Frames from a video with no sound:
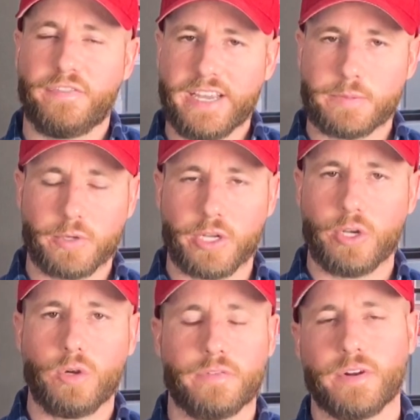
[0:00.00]
Facebook and
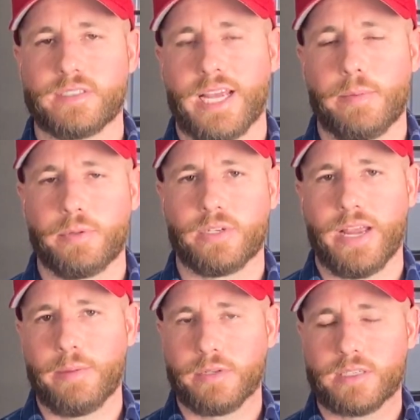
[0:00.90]
Google, for example, you're
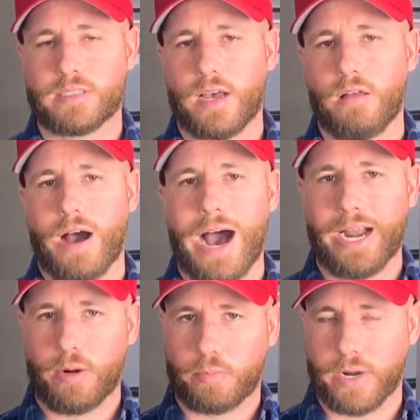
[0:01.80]
able to sell
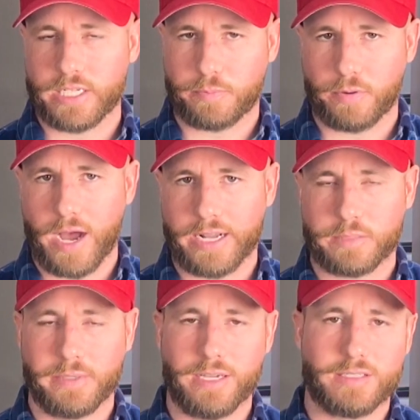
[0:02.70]
higher priced
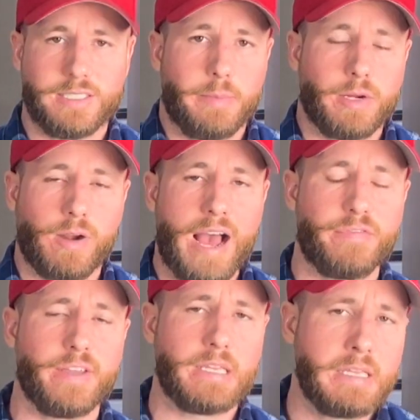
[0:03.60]
products because the
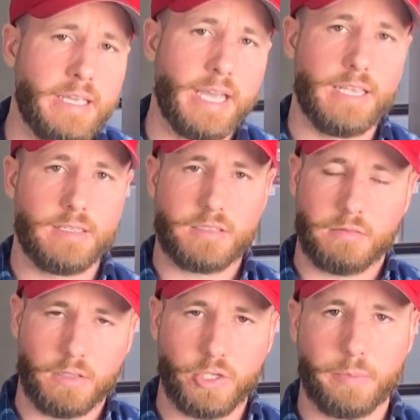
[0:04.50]
demographic
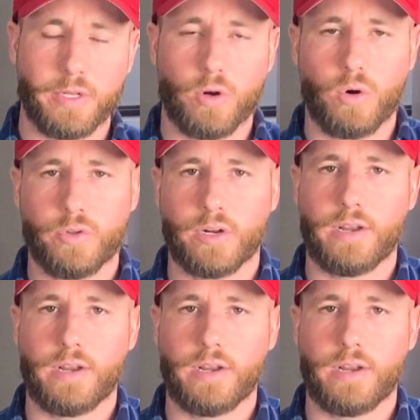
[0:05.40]
is a little bit older